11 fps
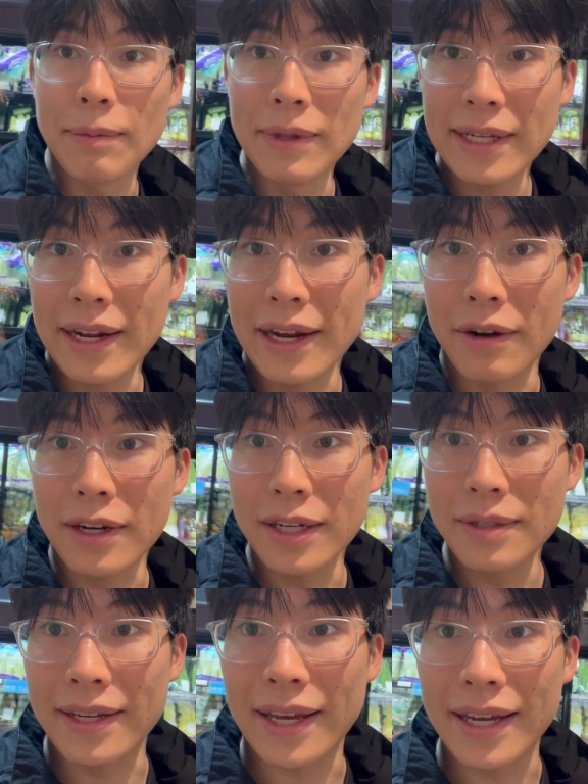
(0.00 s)
I went to get a
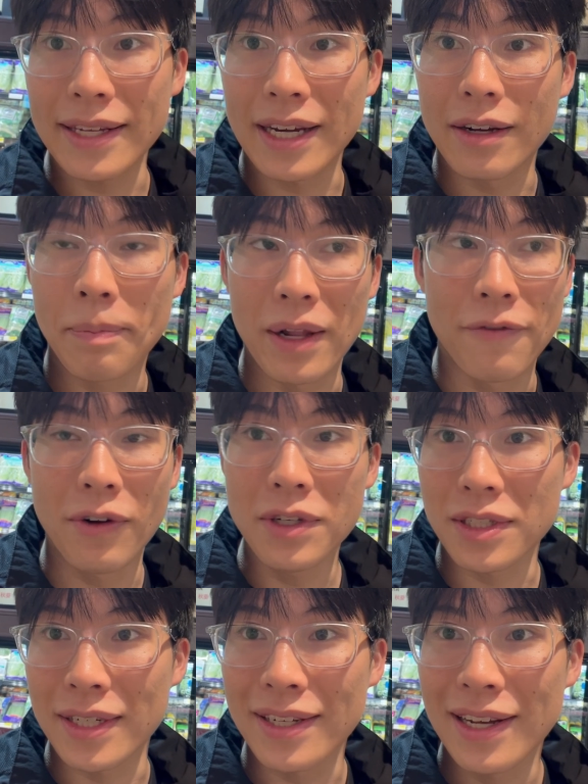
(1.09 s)
haircut in K-Town, but
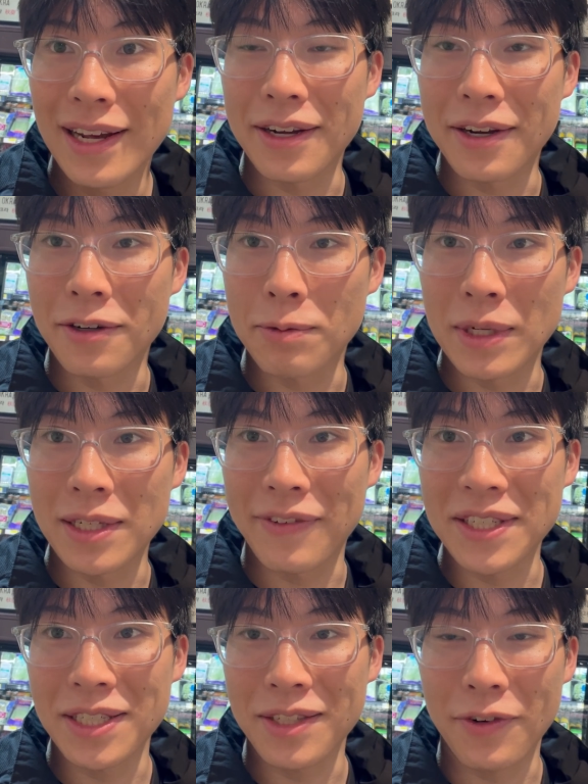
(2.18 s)
unfortunately, there's
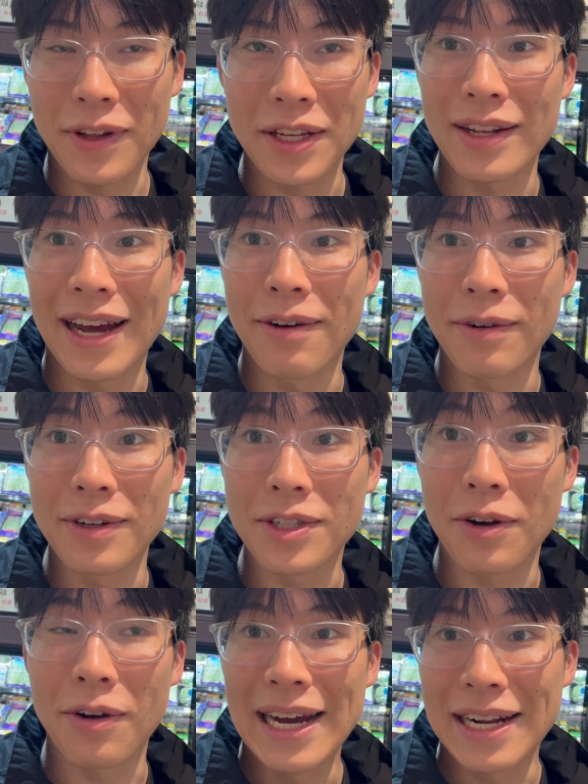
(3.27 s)
reservations for like an hour,
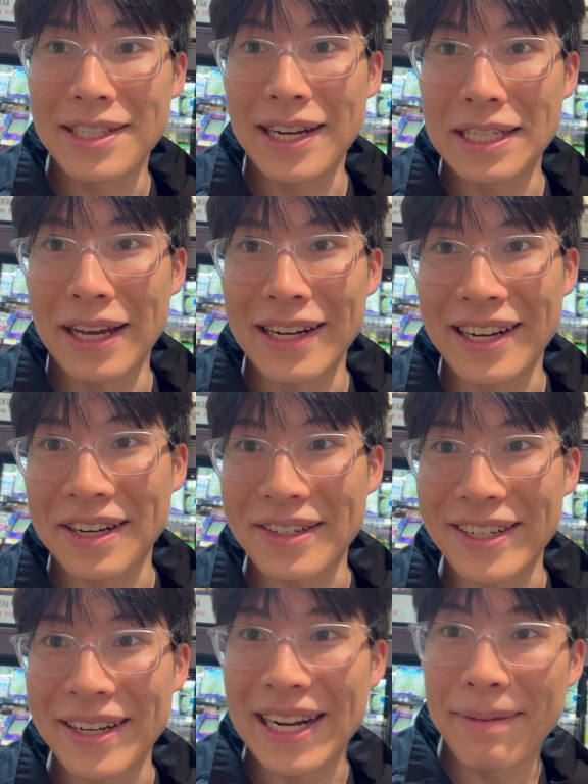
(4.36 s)
so I decided to not get a
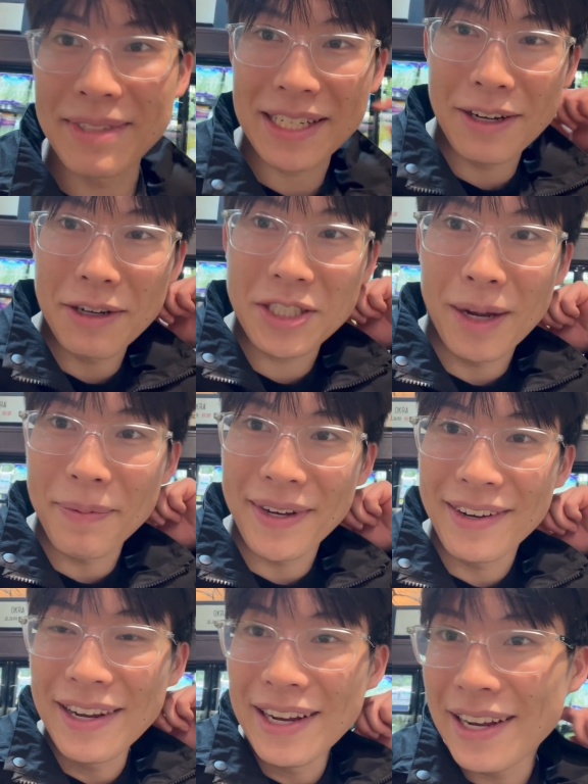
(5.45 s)
haircut, and I'm just gonna go
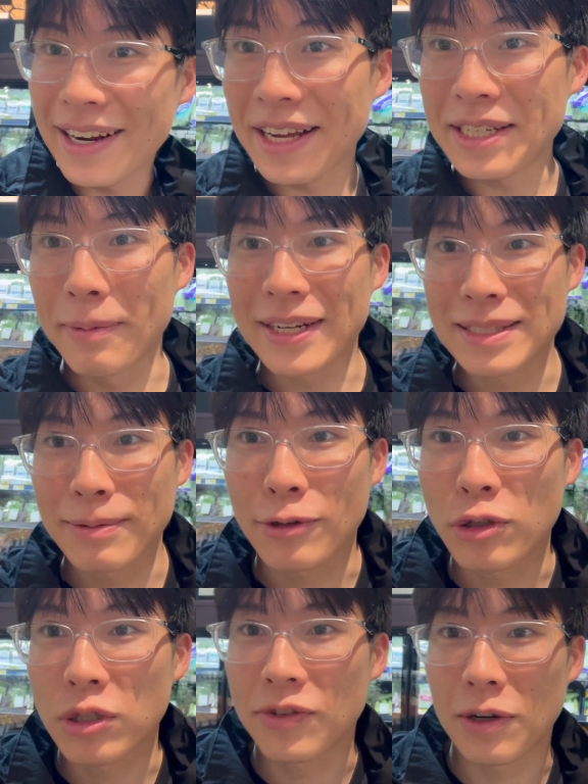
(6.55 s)
shopping in the H-Mart, get some
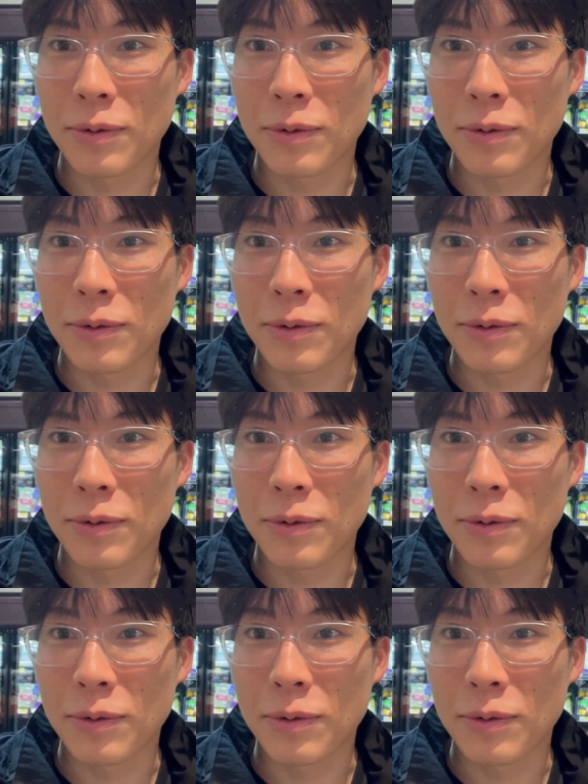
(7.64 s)
groceries for the